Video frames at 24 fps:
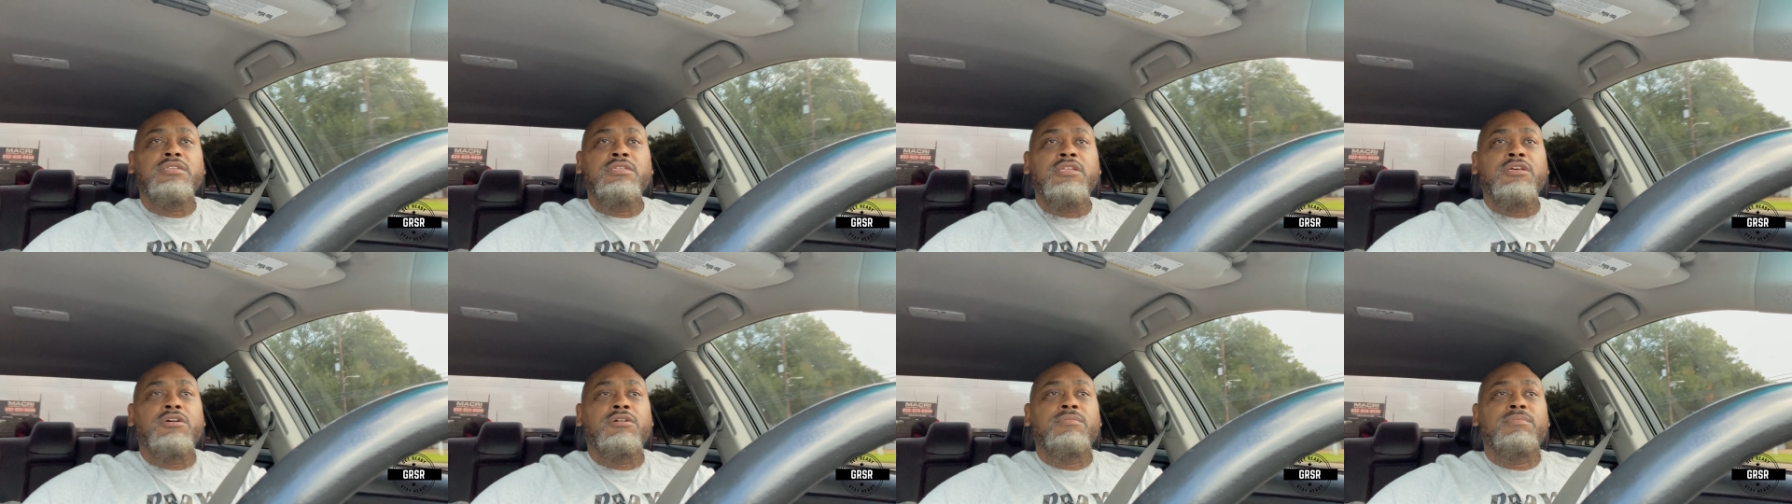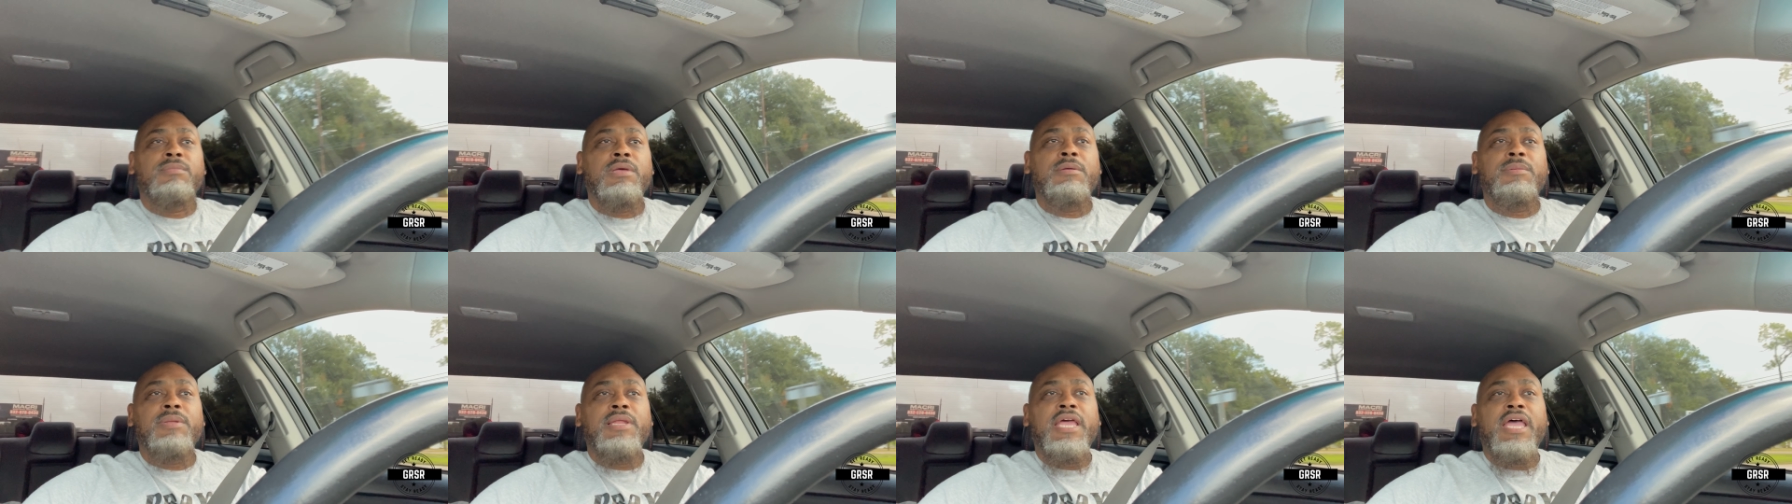You know,
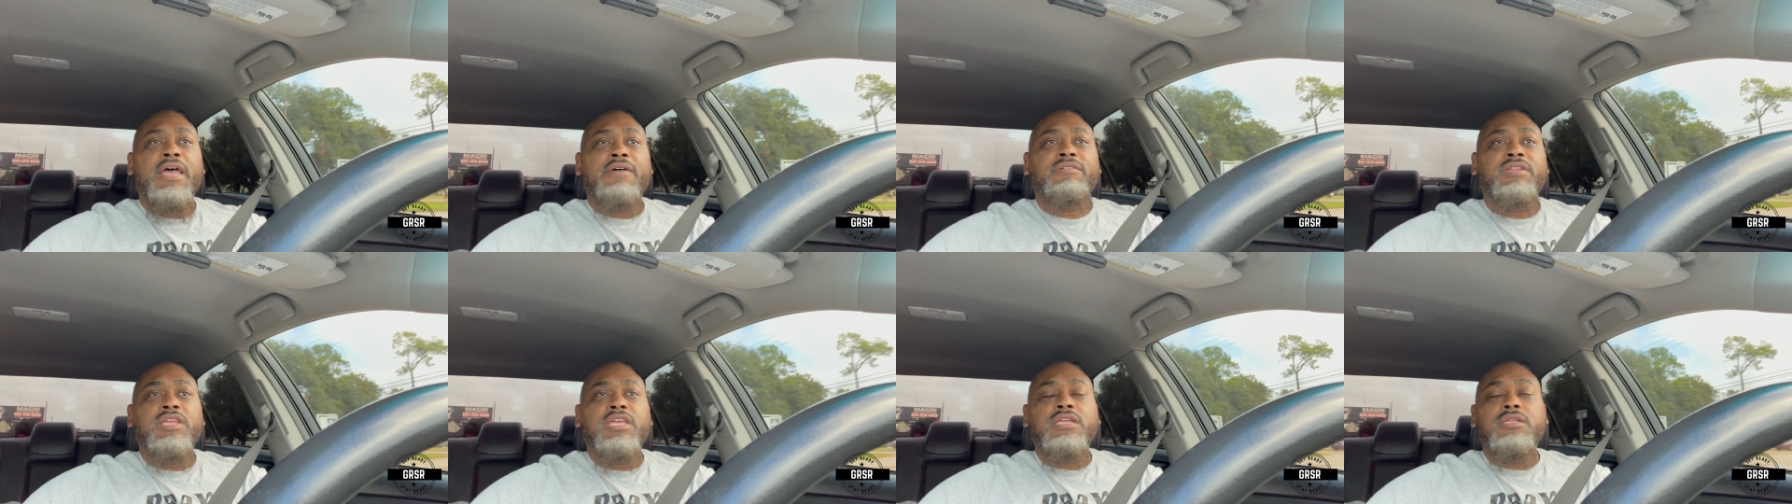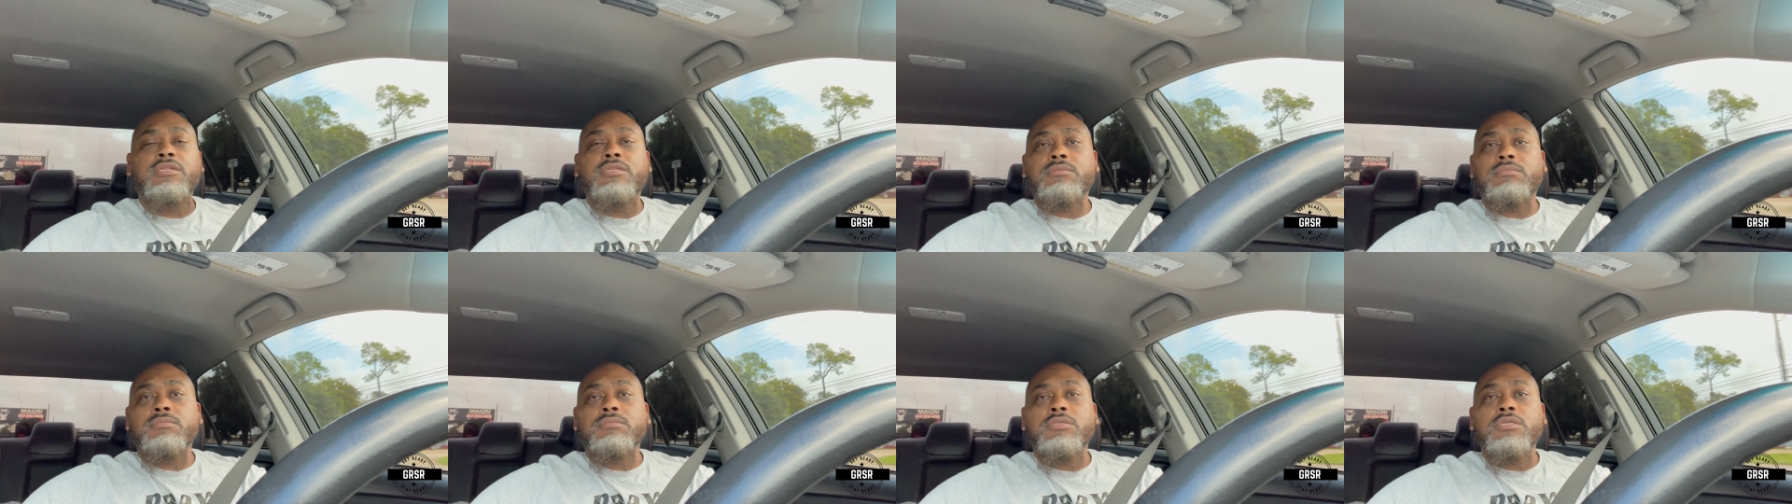maybe they haven't
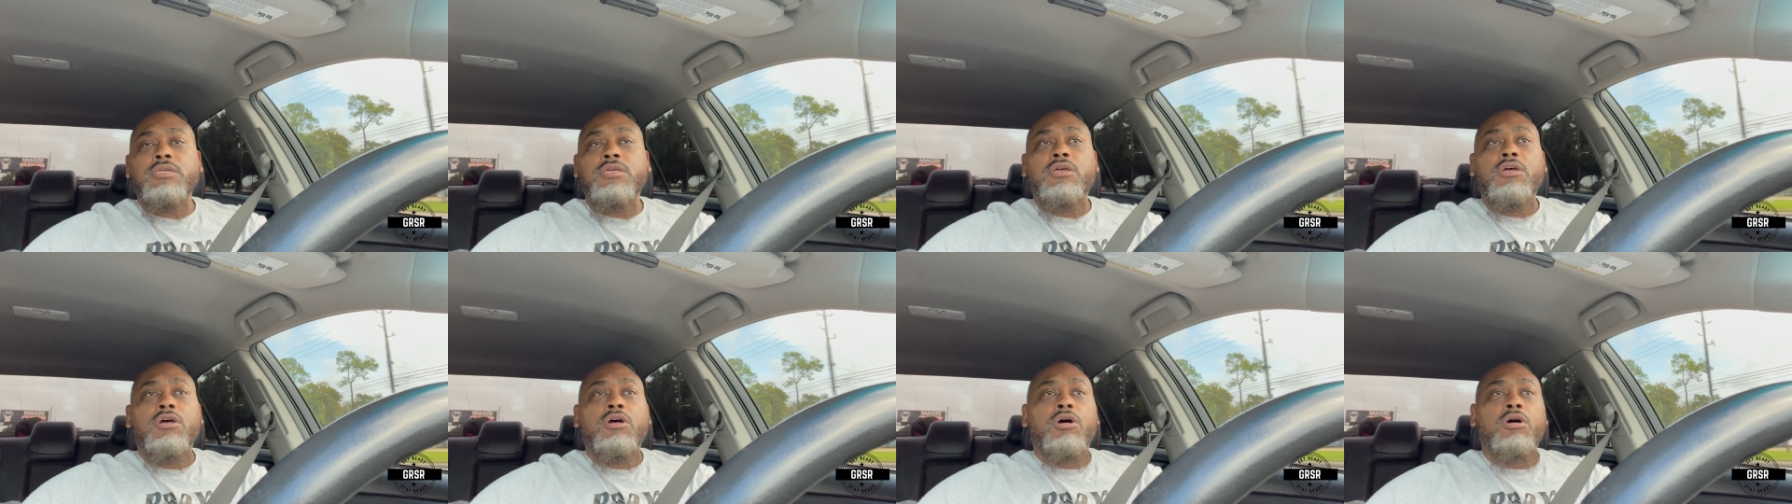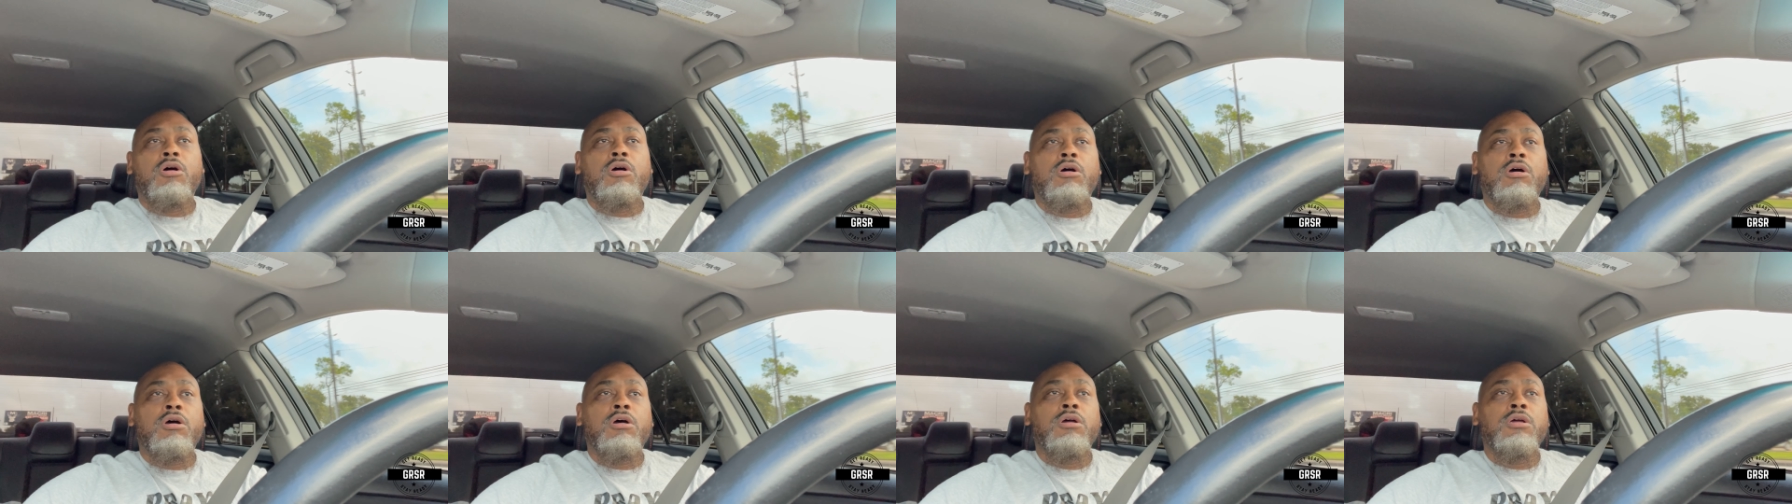eaten,
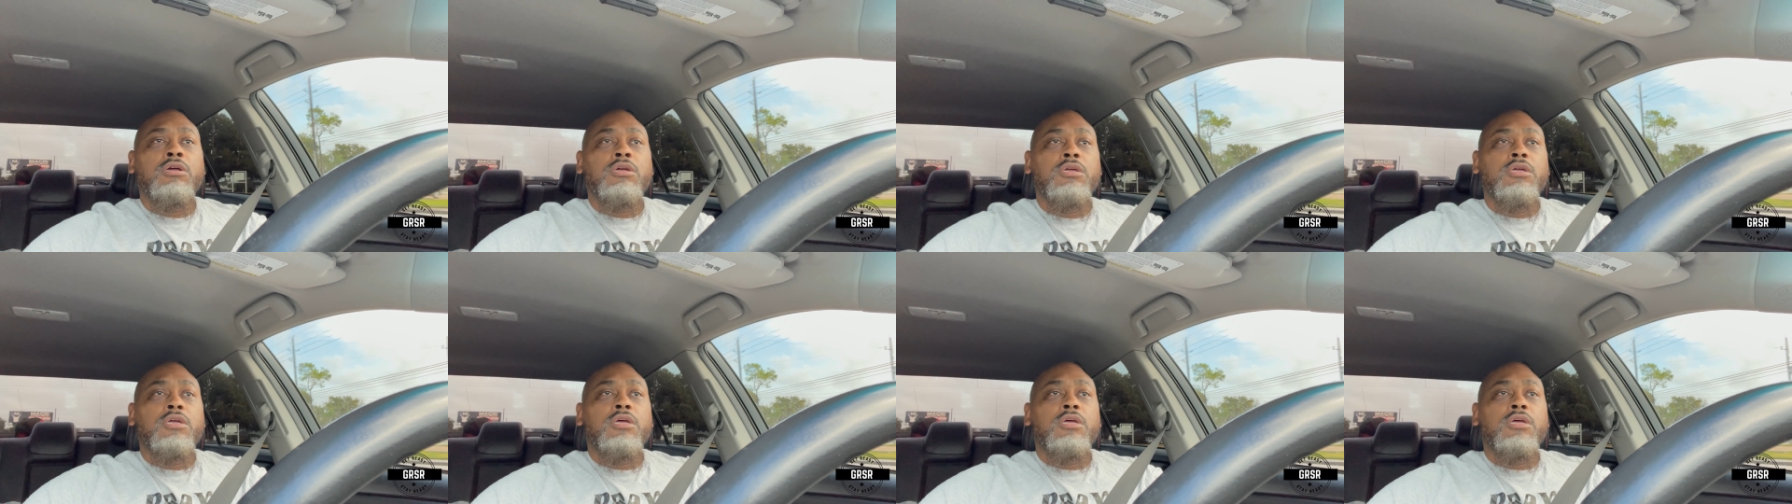or